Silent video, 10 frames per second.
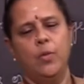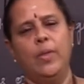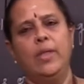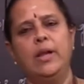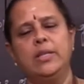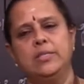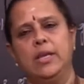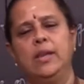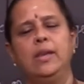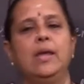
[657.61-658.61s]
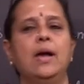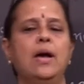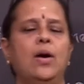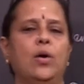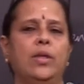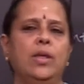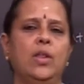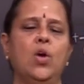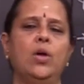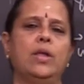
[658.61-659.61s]
Whether it is India or
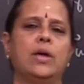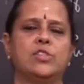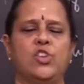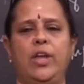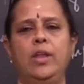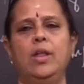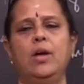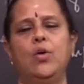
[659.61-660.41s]
Iran or China